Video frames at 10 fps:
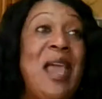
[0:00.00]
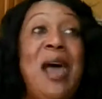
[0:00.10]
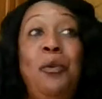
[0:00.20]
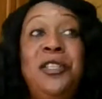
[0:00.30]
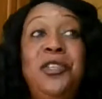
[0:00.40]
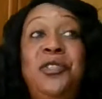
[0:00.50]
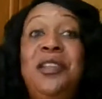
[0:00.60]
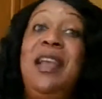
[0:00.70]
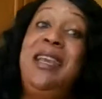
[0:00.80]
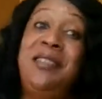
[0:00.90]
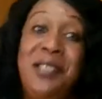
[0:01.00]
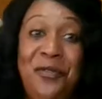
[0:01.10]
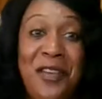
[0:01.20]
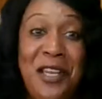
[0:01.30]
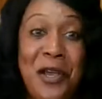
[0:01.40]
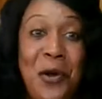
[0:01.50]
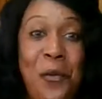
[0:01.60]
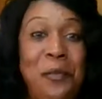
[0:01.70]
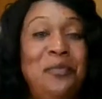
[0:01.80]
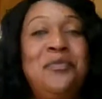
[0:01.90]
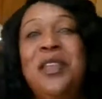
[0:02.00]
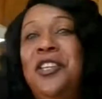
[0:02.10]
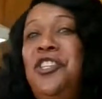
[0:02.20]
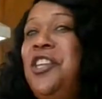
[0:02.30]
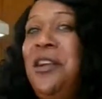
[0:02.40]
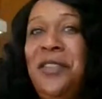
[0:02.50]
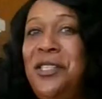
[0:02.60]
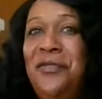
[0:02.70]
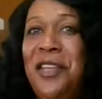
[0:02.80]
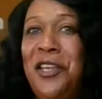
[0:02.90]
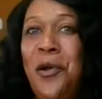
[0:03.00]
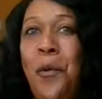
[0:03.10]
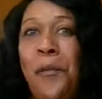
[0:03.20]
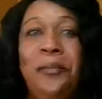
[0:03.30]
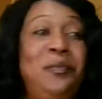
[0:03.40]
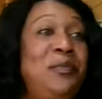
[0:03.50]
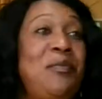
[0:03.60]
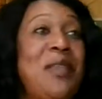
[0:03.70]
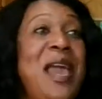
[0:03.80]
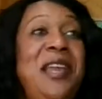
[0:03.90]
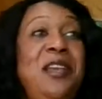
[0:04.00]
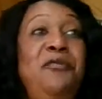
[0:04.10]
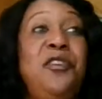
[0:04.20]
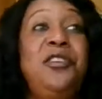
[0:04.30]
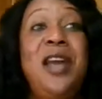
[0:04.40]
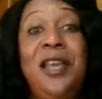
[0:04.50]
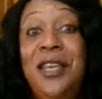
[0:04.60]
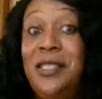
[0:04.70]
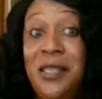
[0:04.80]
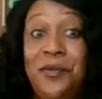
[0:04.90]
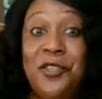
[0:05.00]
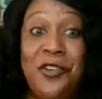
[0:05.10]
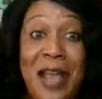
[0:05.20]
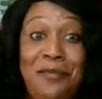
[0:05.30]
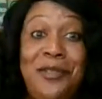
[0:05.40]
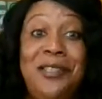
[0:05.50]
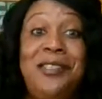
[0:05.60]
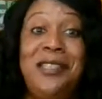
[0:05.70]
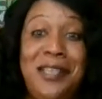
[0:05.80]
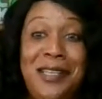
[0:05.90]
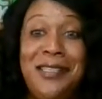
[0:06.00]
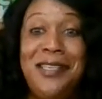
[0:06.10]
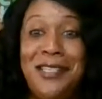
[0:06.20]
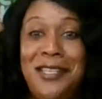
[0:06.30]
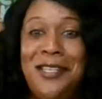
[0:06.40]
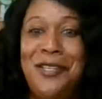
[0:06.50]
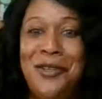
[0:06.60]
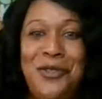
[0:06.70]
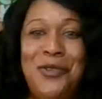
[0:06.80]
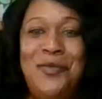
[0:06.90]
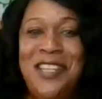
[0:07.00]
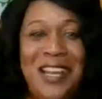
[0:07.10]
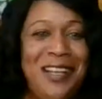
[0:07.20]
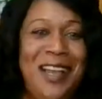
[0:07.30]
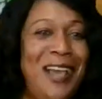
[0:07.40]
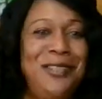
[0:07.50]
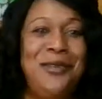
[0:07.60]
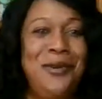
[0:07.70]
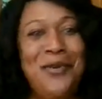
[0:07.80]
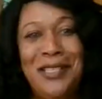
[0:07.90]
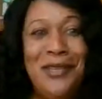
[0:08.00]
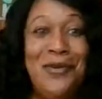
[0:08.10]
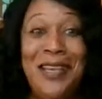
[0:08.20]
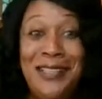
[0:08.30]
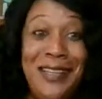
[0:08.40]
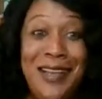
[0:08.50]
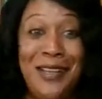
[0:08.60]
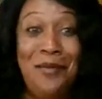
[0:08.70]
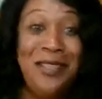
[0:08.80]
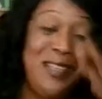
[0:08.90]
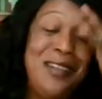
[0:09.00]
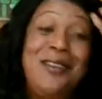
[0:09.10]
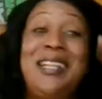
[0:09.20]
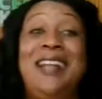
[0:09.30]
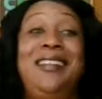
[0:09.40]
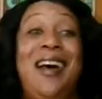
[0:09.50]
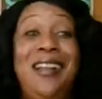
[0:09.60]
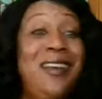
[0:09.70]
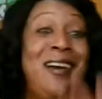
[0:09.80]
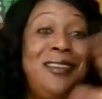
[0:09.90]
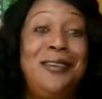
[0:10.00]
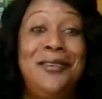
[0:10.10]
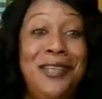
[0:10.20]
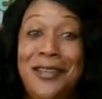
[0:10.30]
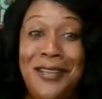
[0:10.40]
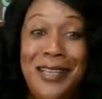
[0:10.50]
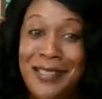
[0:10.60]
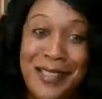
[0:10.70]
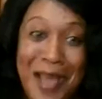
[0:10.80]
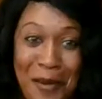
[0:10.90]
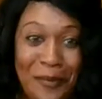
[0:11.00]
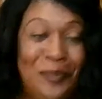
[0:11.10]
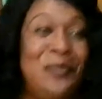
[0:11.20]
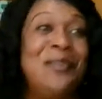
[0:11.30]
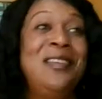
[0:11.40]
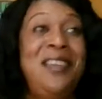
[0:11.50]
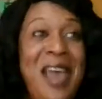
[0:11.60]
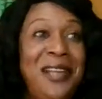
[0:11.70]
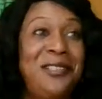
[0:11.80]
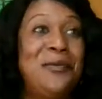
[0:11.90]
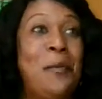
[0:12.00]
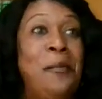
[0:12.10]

I want you to like this video, share this video. And if you're not yet subscribed to Seely's Kitchen YouTube channel, I don't know what you're waiting on. You're missing out on all the goodies them. Yes.